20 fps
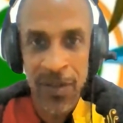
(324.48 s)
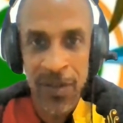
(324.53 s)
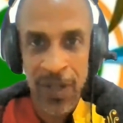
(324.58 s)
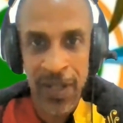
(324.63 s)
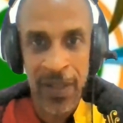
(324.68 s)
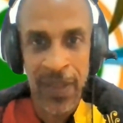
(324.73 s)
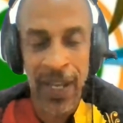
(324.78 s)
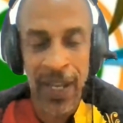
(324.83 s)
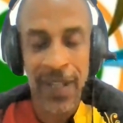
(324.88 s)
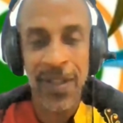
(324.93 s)

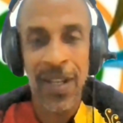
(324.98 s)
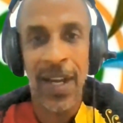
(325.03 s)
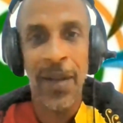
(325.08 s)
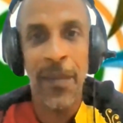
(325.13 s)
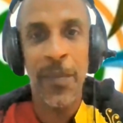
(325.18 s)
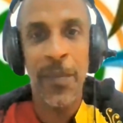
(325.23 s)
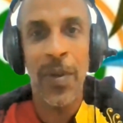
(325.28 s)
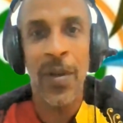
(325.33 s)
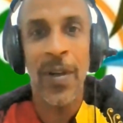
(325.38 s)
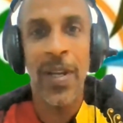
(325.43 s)
in that
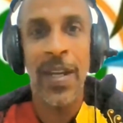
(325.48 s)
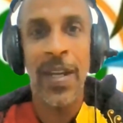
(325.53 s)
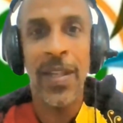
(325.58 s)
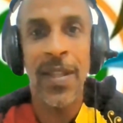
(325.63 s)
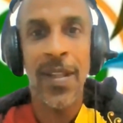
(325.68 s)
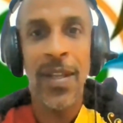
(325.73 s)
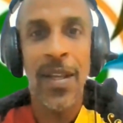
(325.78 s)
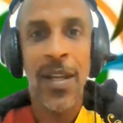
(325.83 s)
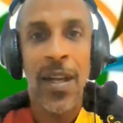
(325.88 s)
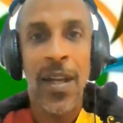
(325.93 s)
time period.
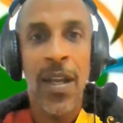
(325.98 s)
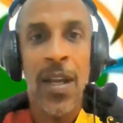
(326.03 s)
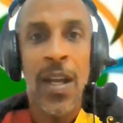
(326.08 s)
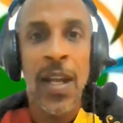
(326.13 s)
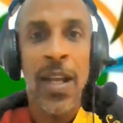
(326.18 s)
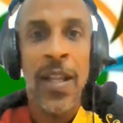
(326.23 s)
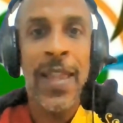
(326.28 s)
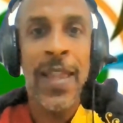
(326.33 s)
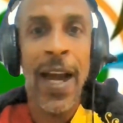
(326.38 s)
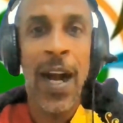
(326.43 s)

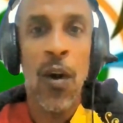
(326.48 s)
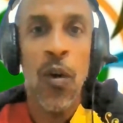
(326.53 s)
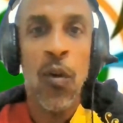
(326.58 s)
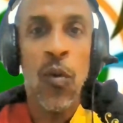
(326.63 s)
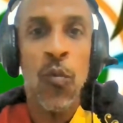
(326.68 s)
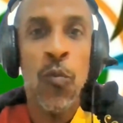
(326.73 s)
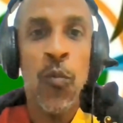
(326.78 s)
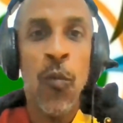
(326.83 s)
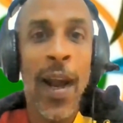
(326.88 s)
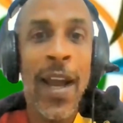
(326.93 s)
Now,
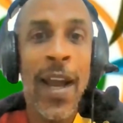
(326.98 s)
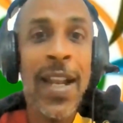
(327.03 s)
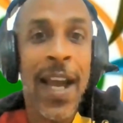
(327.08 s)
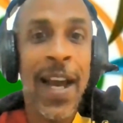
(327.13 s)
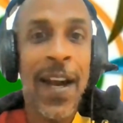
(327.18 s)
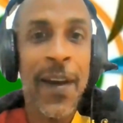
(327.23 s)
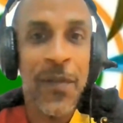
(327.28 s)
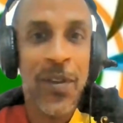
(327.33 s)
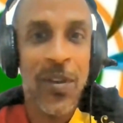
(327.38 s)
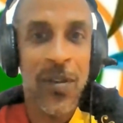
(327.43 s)
right
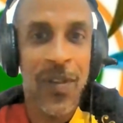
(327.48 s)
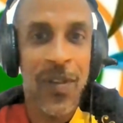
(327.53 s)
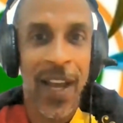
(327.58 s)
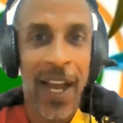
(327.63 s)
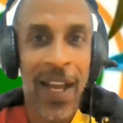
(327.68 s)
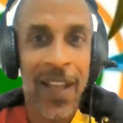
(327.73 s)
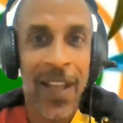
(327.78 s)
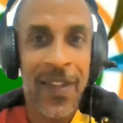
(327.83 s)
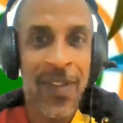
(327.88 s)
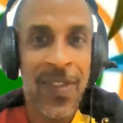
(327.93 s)
after
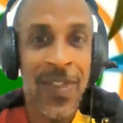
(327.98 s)
that,